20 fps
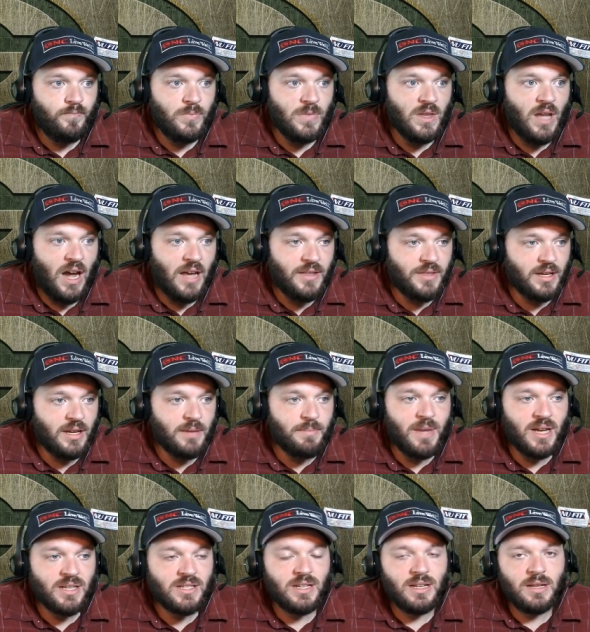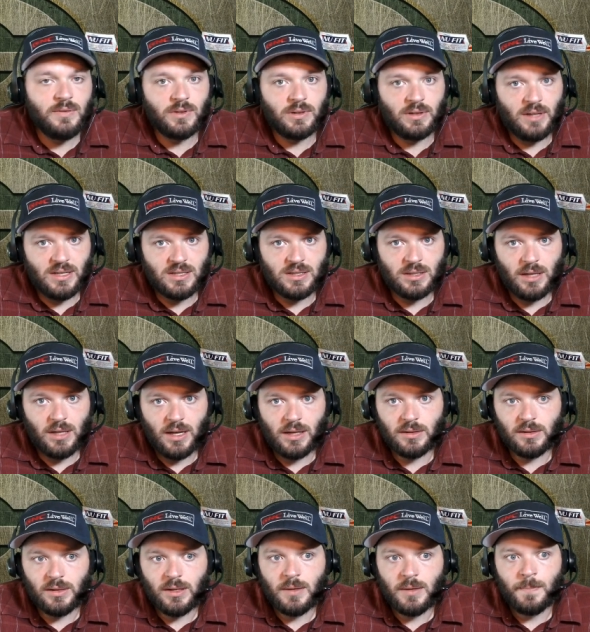I think it makes it even less
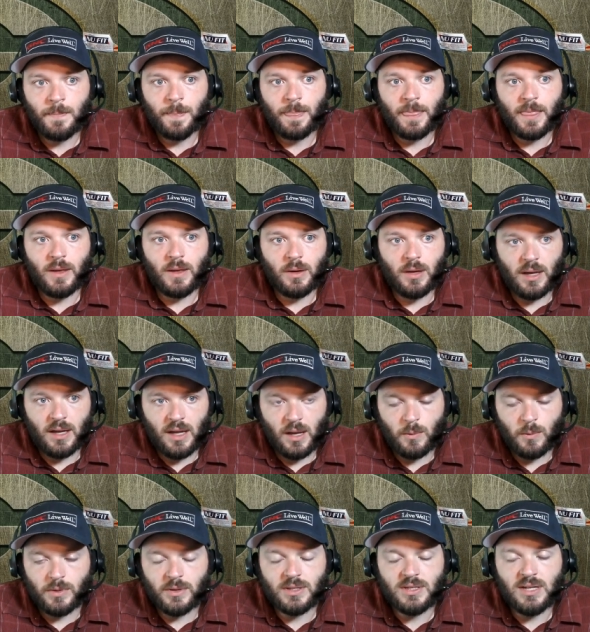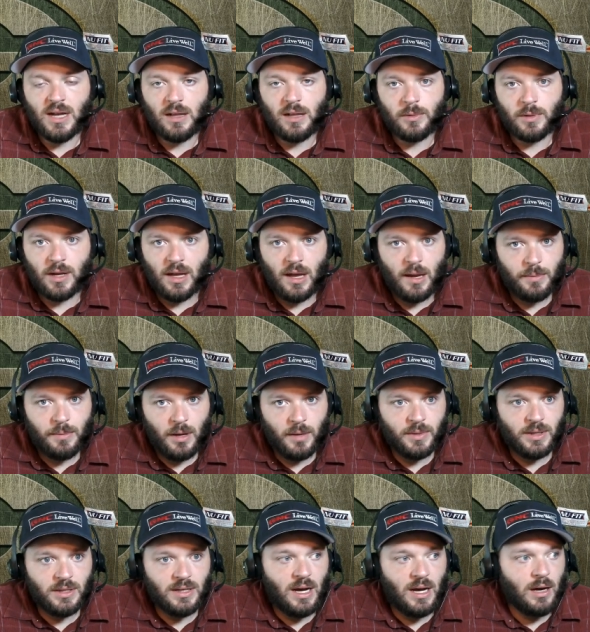likely, again, with the salary cap
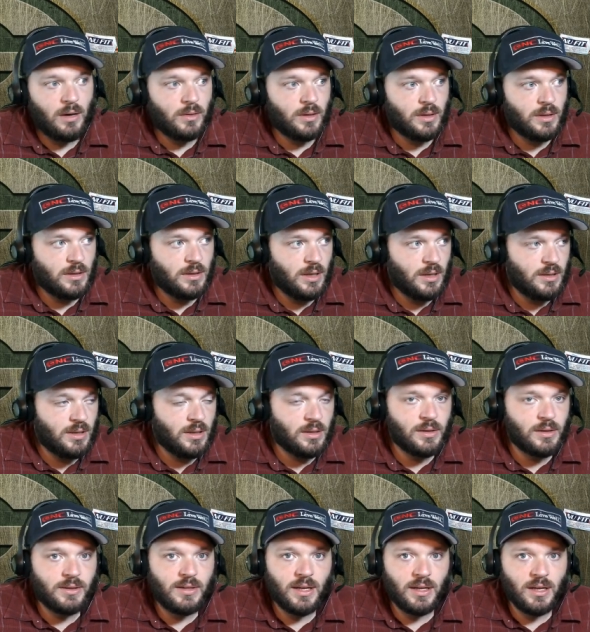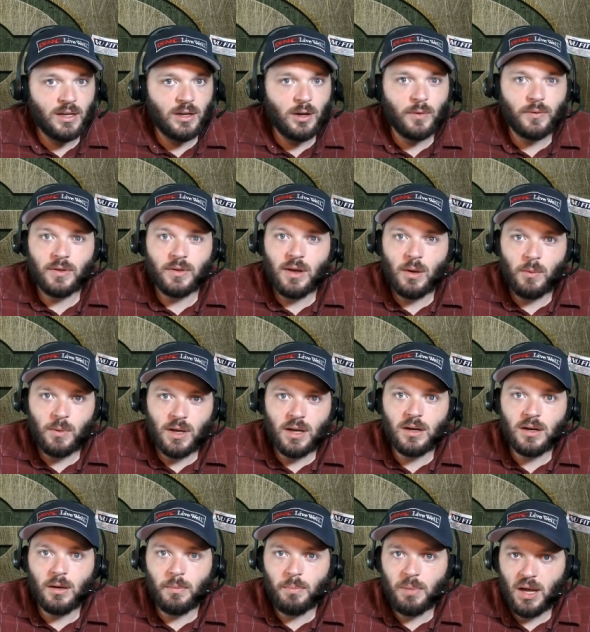coming down and, and Dillon taking over, that we
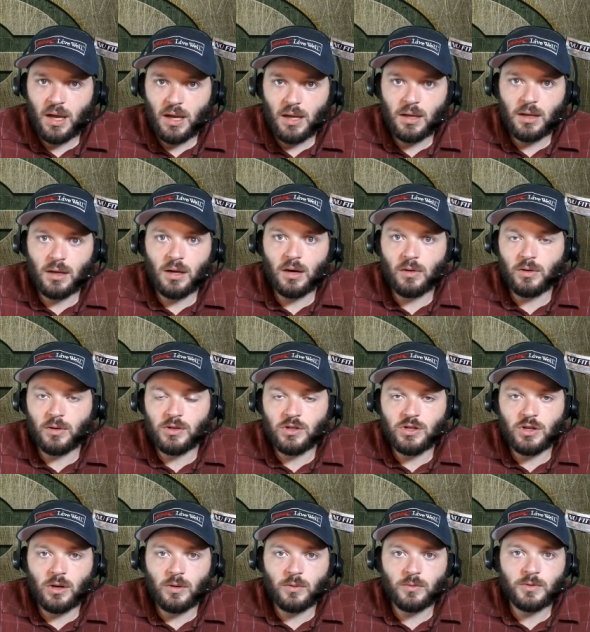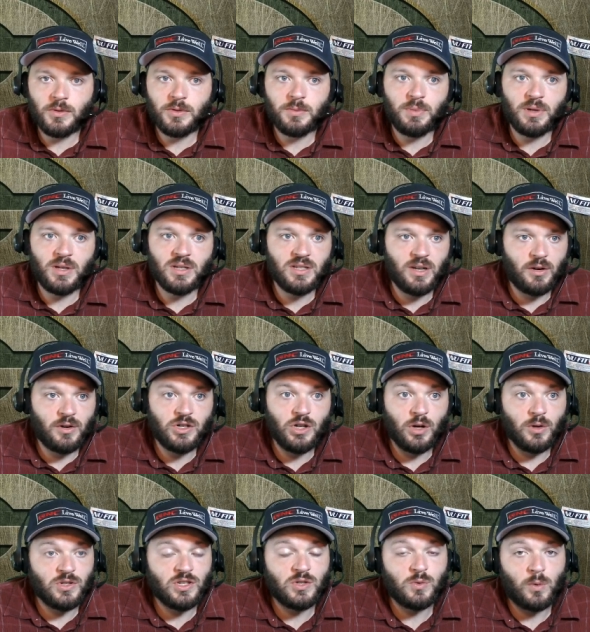end up paying Aaron Jones because Aaron
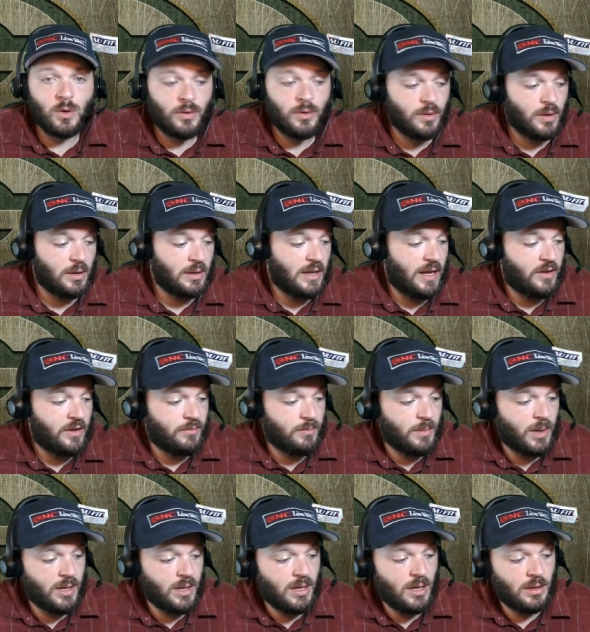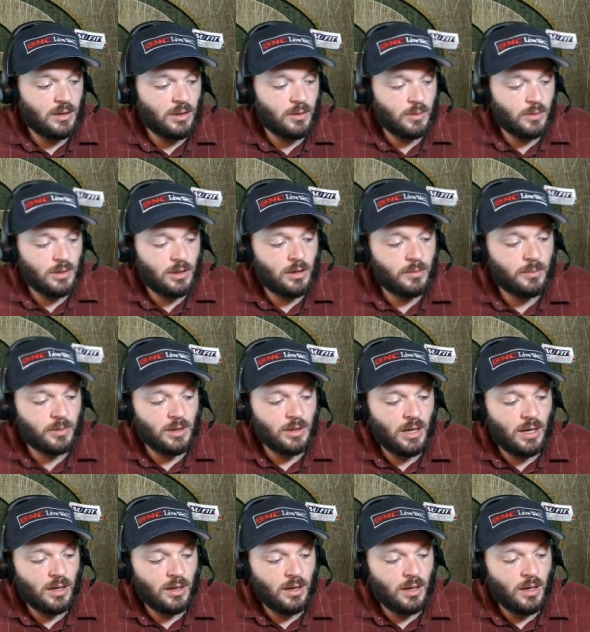Jones is worth a lot of money. Hello, alarm
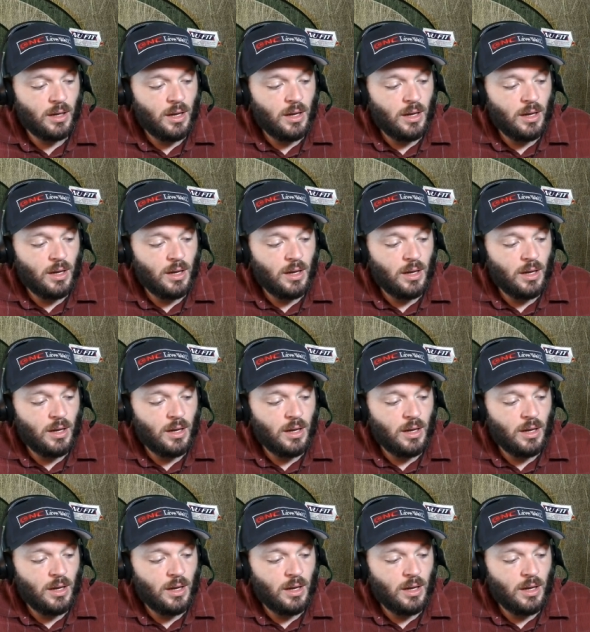clock.